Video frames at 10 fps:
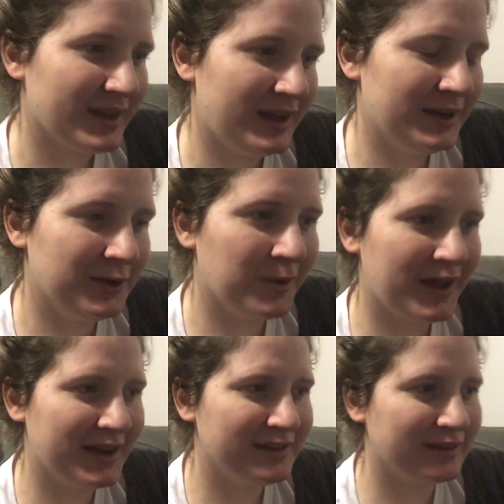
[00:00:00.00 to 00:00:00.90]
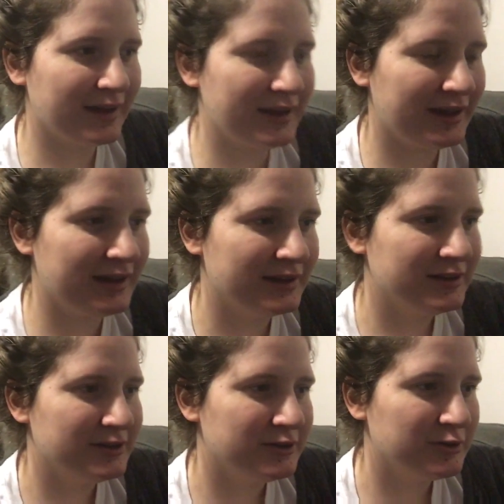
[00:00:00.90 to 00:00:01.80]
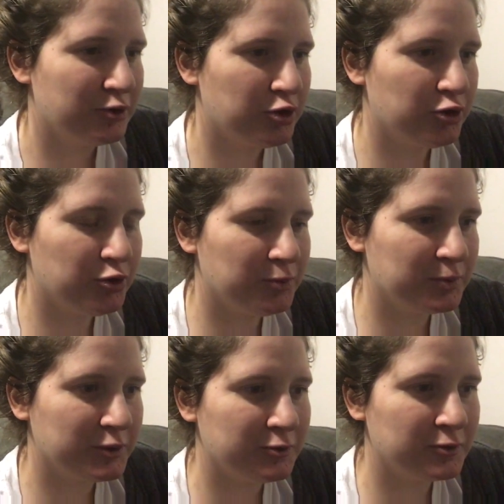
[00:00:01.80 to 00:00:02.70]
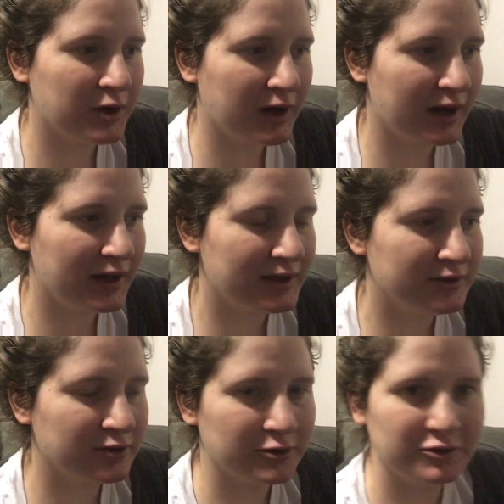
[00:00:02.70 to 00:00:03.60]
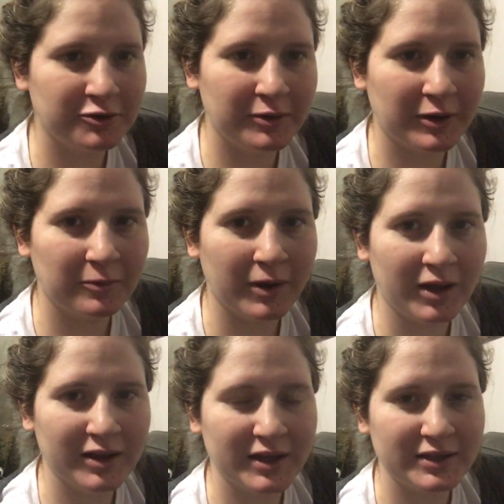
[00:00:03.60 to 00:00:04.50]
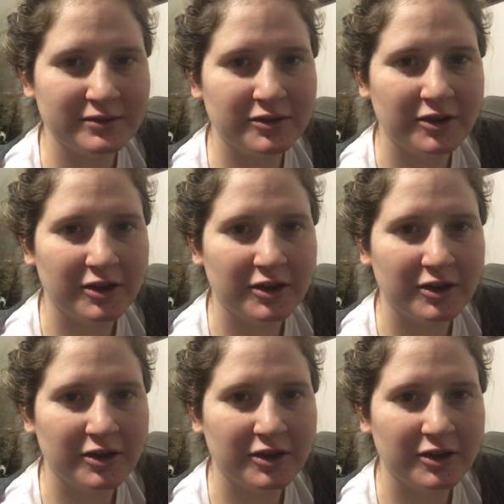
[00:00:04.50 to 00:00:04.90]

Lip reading: Anyways, I hope you guys are doing well, and